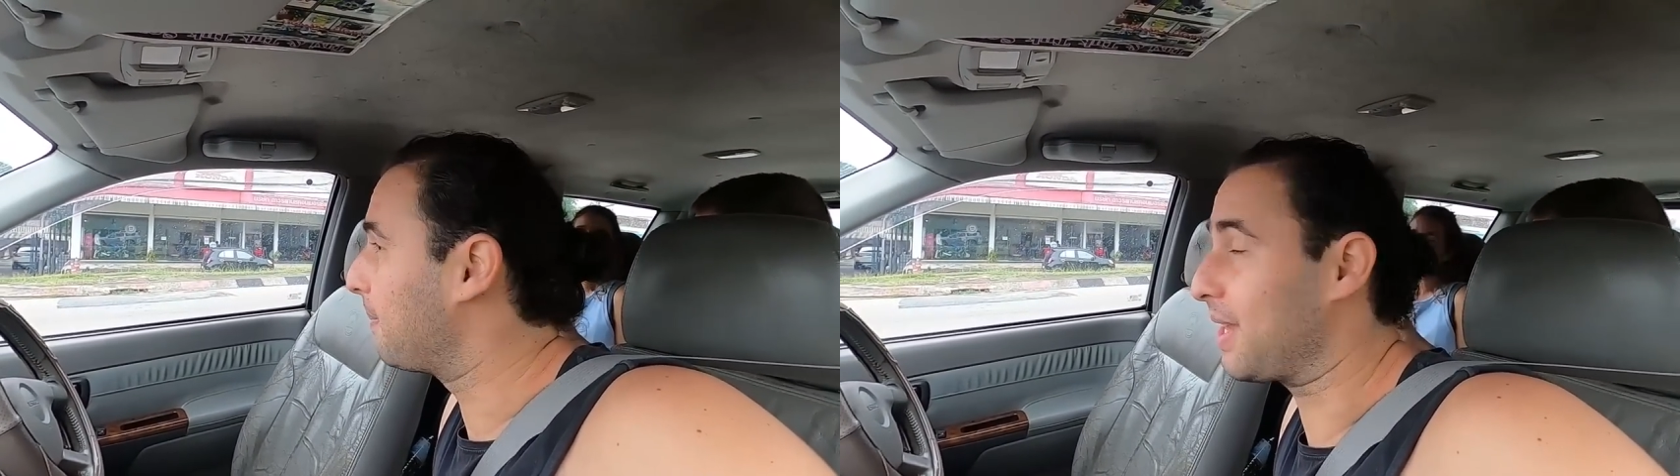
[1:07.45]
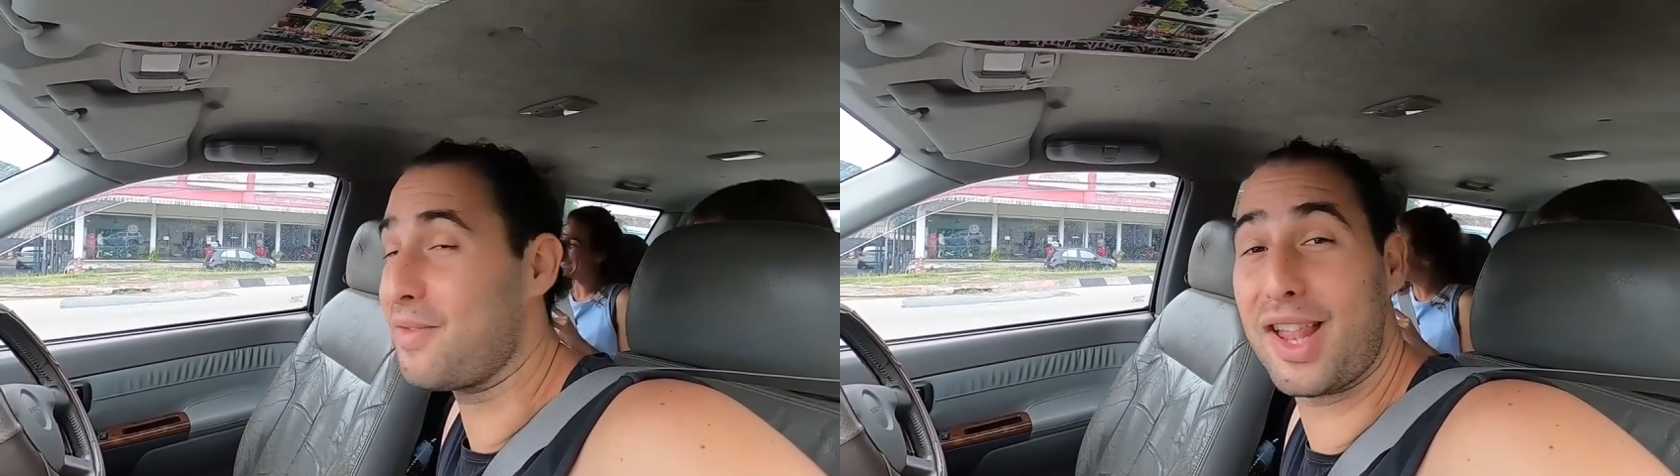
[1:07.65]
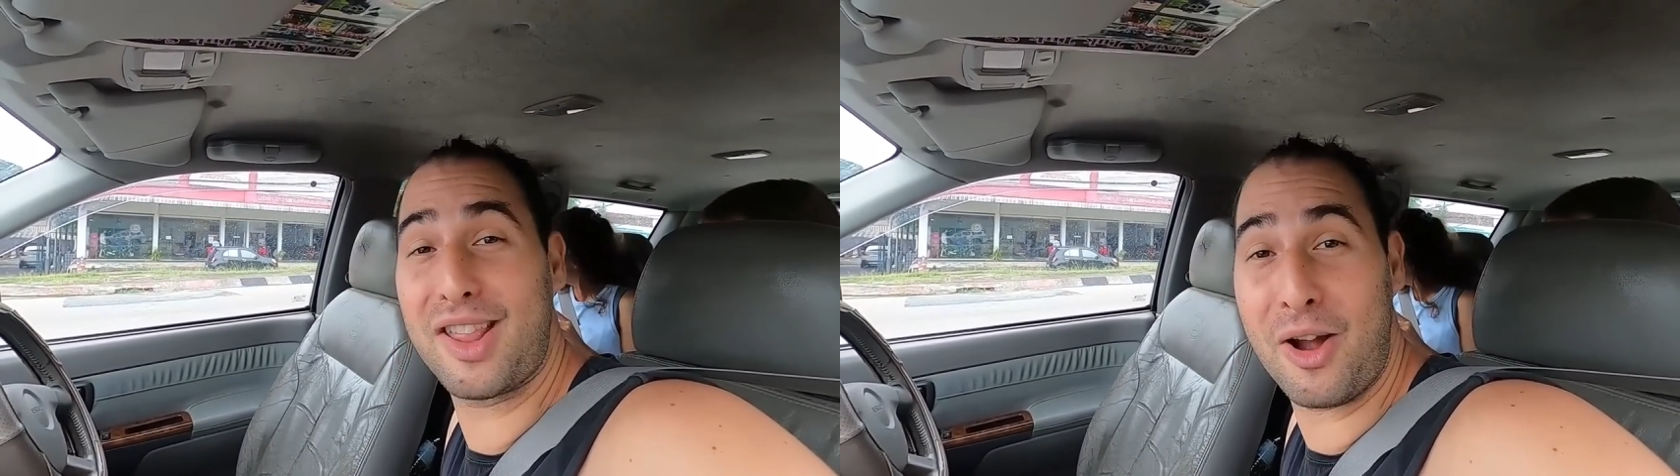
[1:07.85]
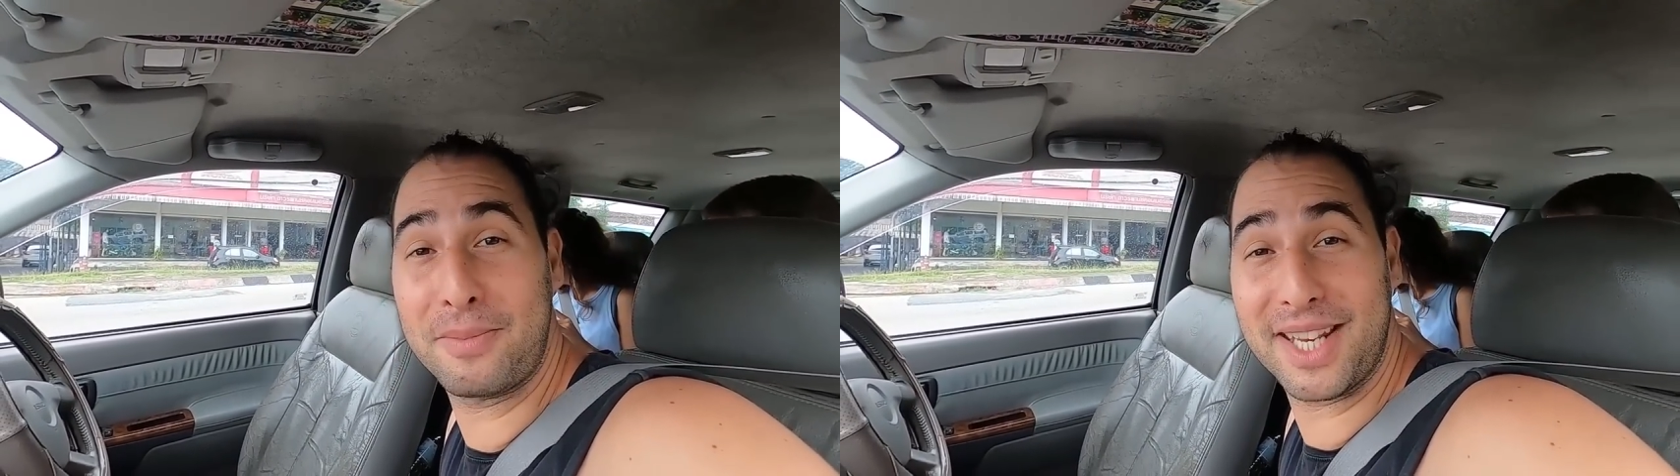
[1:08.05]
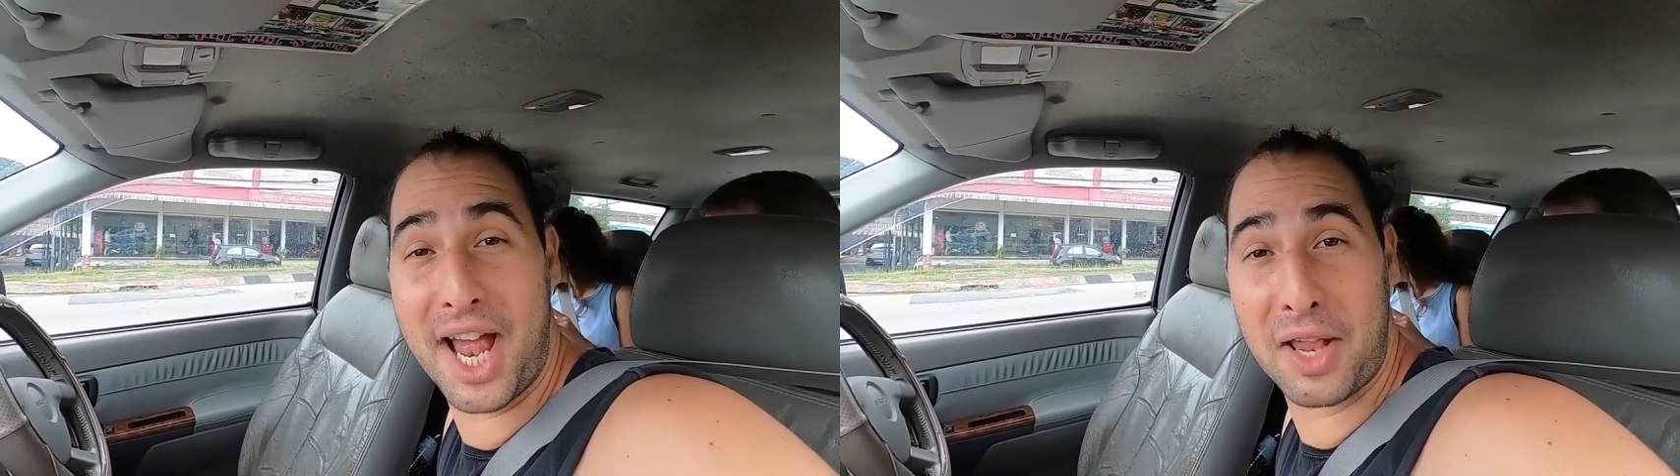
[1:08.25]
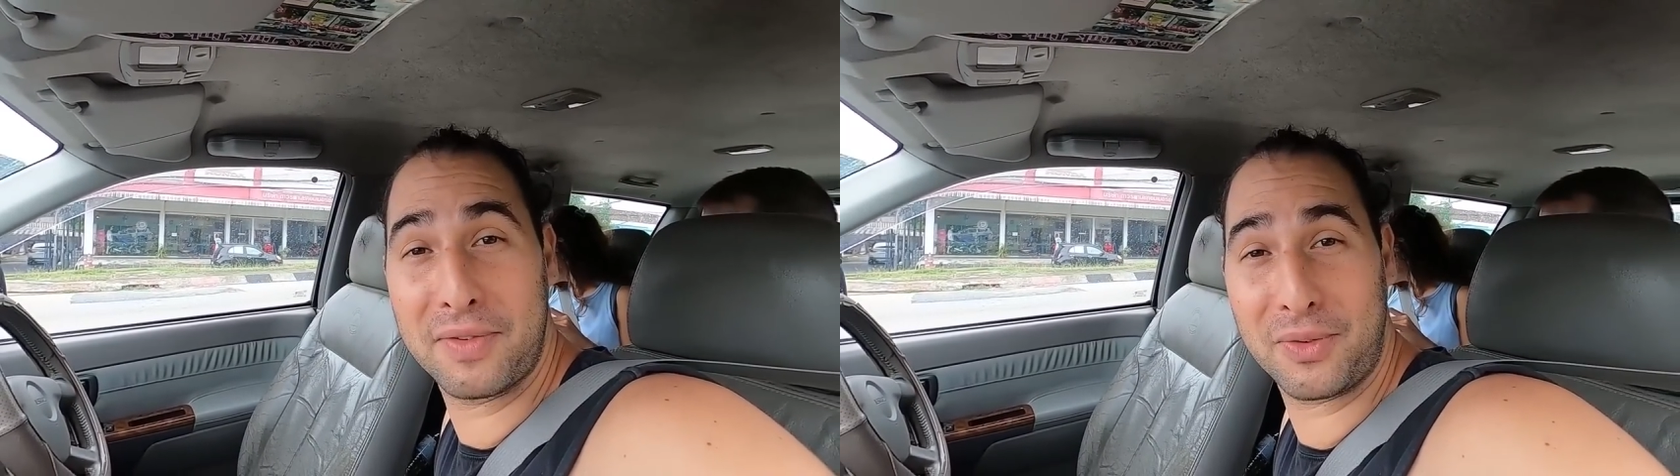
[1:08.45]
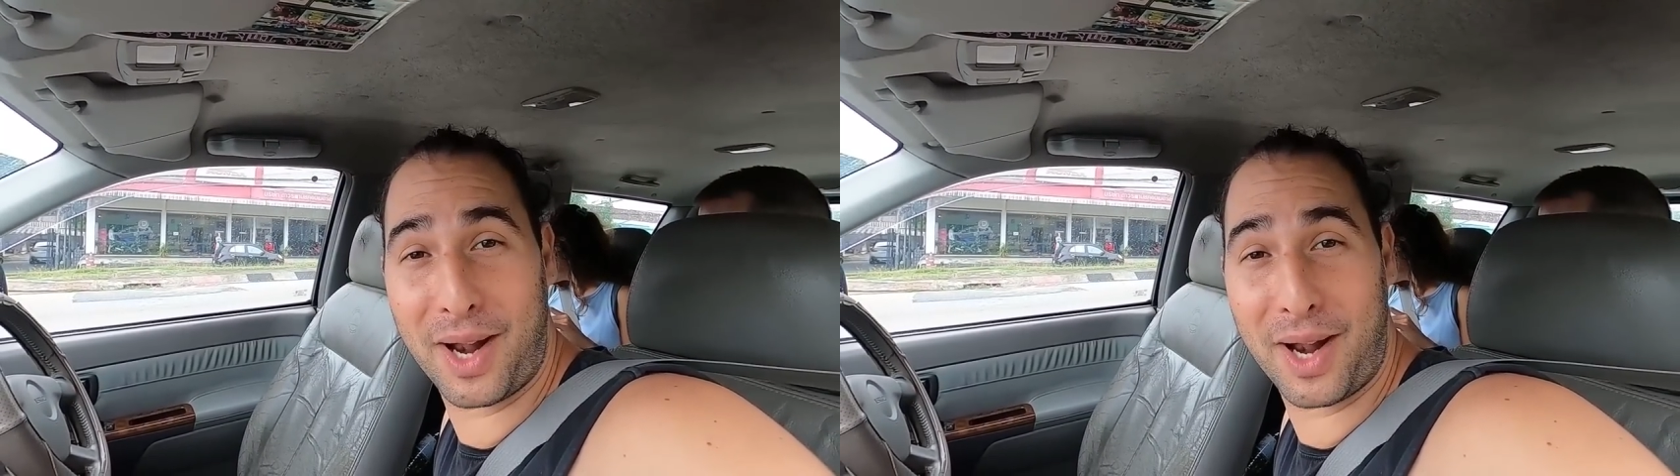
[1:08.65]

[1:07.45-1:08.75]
But they've just stopped and asked for